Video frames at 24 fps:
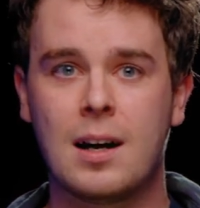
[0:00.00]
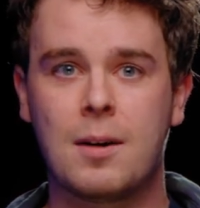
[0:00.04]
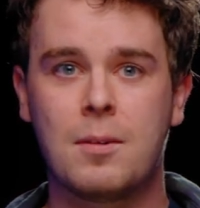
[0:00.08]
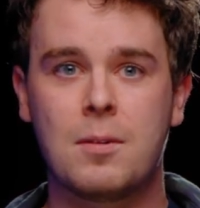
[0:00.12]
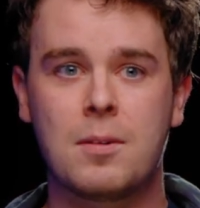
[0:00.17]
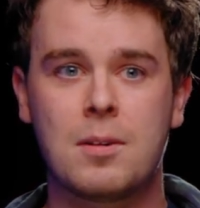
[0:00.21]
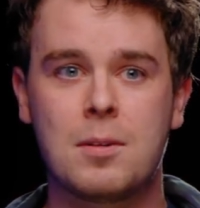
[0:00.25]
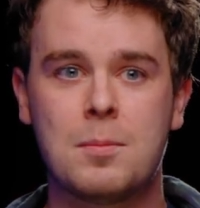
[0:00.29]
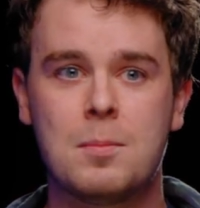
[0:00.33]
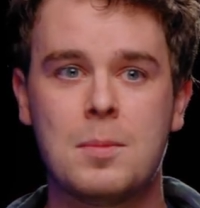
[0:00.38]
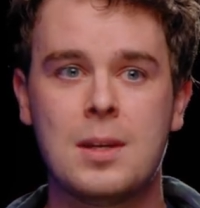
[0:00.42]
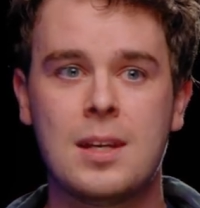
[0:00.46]
I
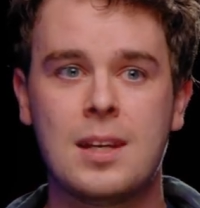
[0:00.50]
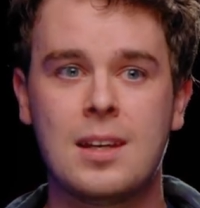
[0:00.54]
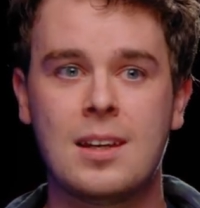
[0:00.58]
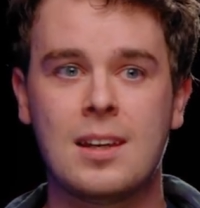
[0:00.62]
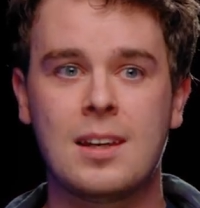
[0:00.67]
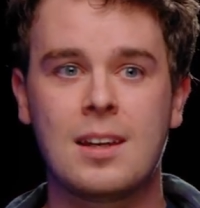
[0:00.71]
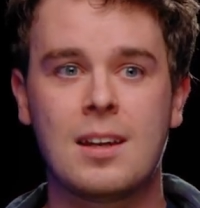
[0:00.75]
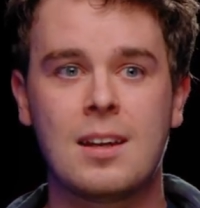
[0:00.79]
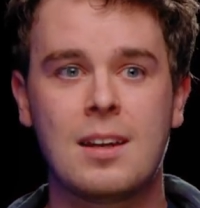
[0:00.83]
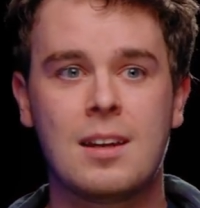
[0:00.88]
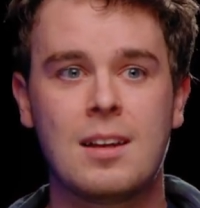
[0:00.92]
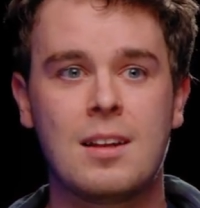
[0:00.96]
want to
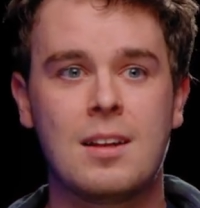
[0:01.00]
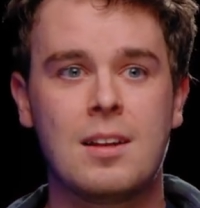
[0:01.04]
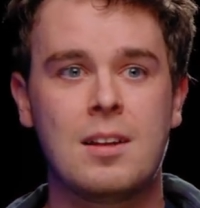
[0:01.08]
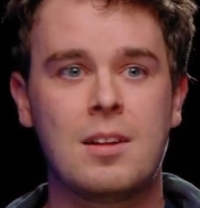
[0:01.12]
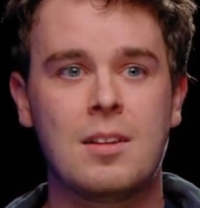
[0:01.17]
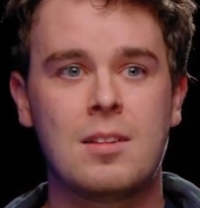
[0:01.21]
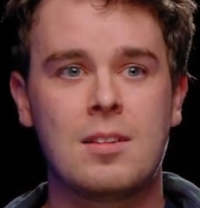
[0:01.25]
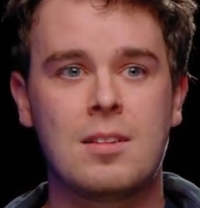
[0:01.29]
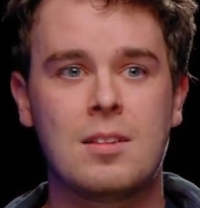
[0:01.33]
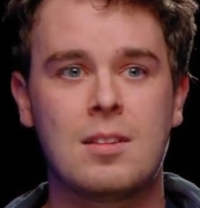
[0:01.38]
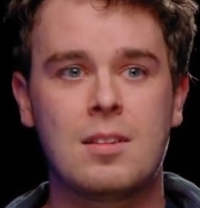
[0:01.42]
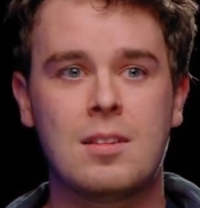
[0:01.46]
be
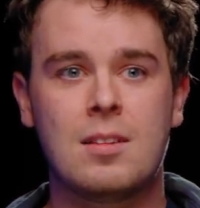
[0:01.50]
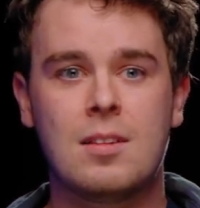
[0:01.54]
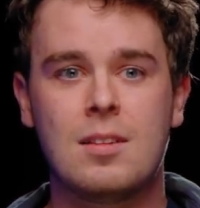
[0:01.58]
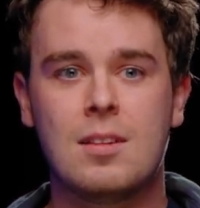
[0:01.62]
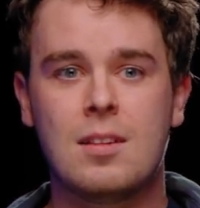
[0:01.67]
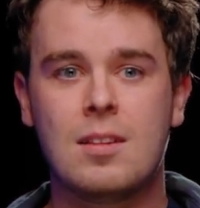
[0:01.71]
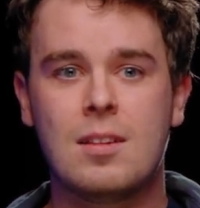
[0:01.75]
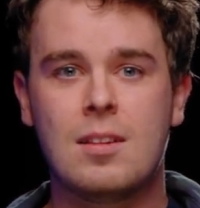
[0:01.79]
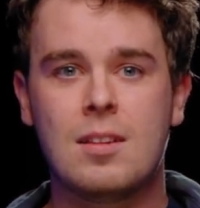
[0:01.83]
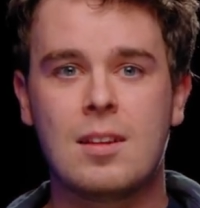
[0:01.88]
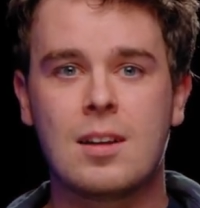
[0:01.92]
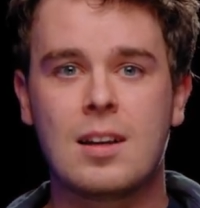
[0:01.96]

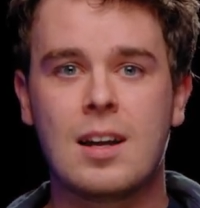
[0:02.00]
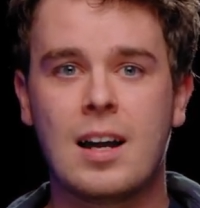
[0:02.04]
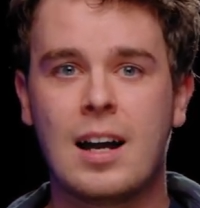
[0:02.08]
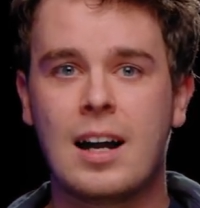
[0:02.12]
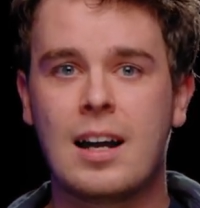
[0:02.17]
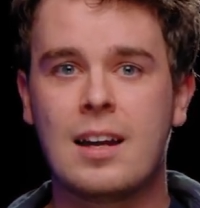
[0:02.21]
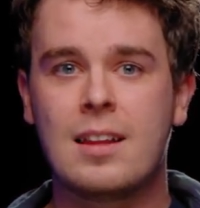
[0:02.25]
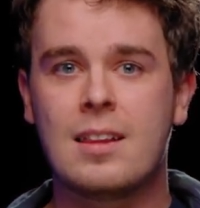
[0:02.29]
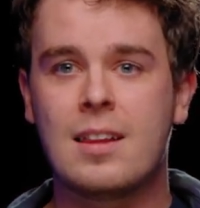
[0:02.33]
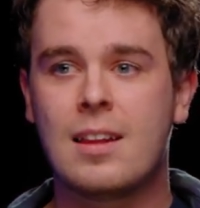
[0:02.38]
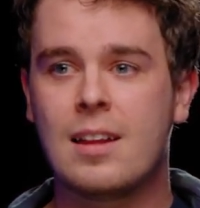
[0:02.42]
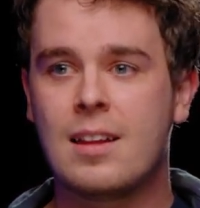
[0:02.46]
the
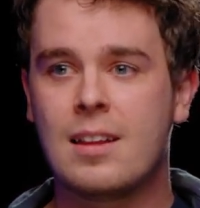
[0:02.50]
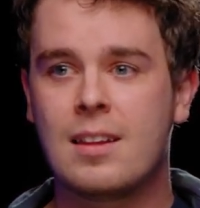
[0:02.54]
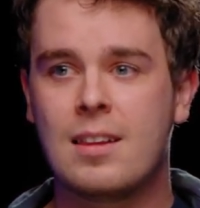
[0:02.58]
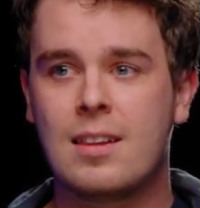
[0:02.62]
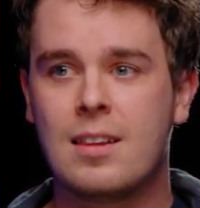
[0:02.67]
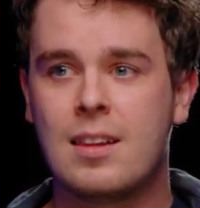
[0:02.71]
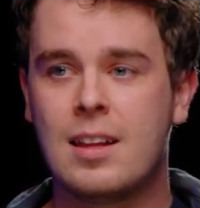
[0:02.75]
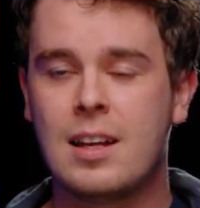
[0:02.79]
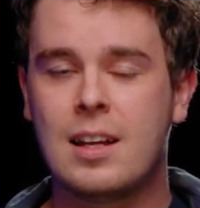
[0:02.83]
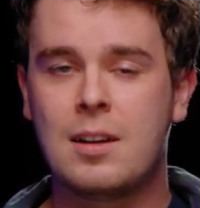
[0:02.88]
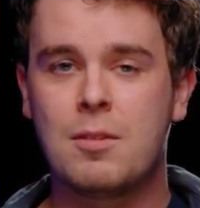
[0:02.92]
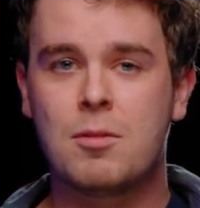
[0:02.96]
guy
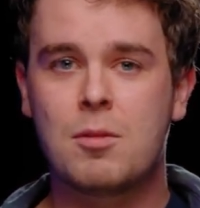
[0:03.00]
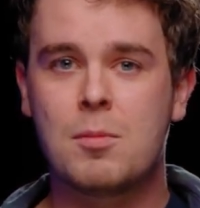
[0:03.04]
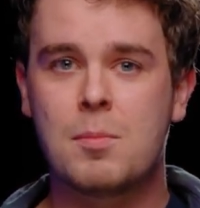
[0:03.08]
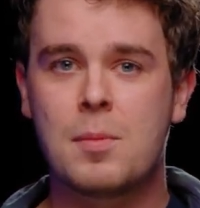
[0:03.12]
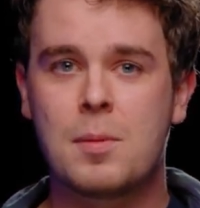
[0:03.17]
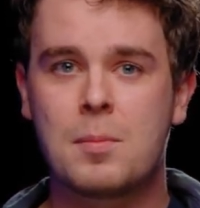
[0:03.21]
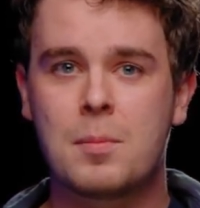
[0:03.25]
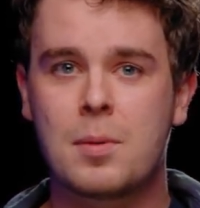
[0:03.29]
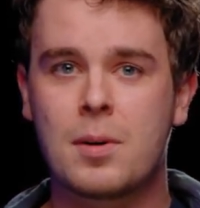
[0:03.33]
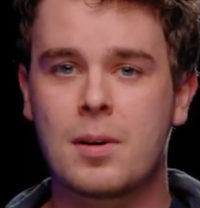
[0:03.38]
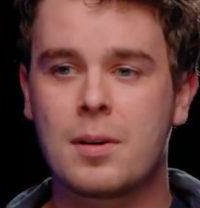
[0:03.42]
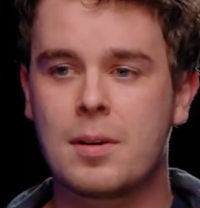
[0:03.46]
that they
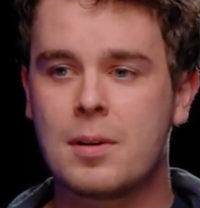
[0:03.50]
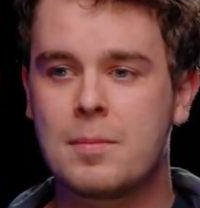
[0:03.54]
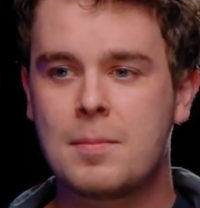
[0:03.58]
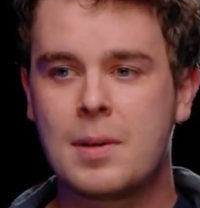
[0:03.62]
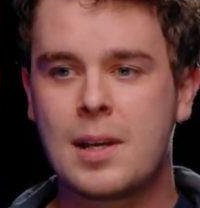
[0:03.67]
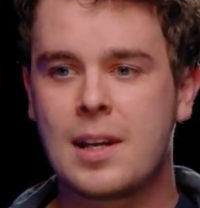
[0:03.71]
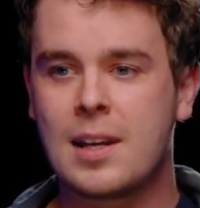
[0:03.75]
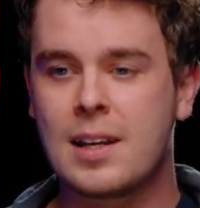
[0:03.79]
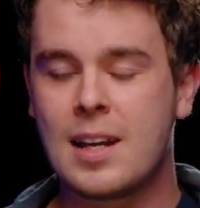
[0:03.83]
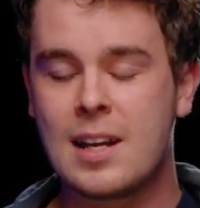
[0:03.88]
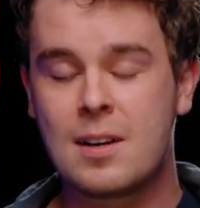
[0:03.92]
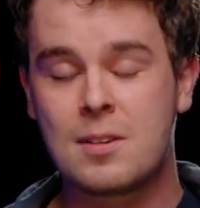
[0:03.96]
remember,
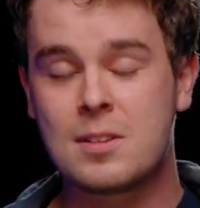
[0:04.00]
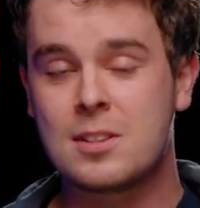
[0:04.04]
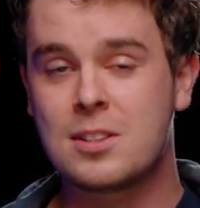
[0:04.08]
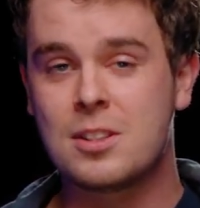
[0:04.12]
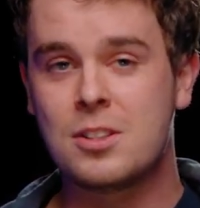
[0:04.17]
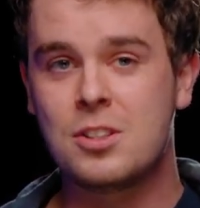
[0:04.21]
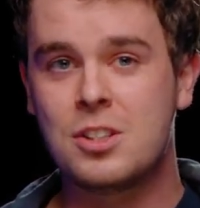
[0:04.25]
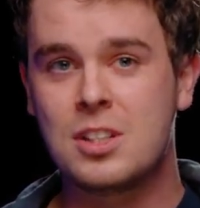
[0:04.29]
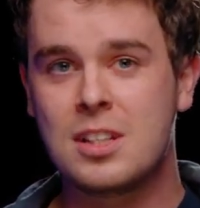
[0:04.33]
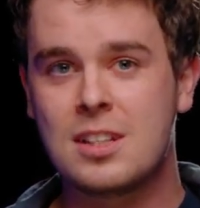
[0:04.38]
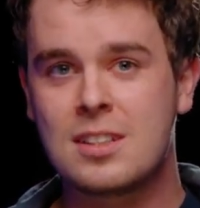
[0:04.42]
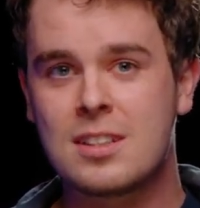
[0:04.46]
man, now he's a
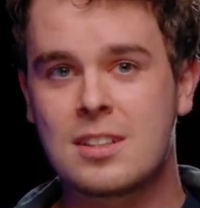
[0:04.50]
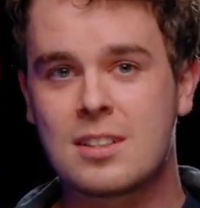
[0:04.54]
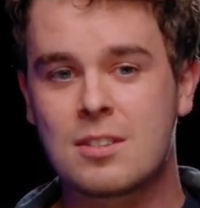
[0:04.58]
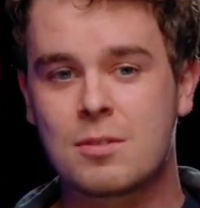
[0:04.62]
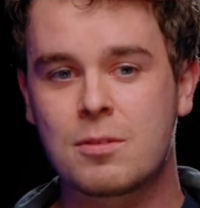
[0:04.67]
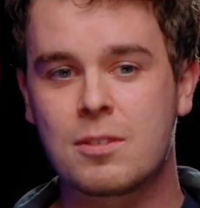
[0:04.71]
Jesus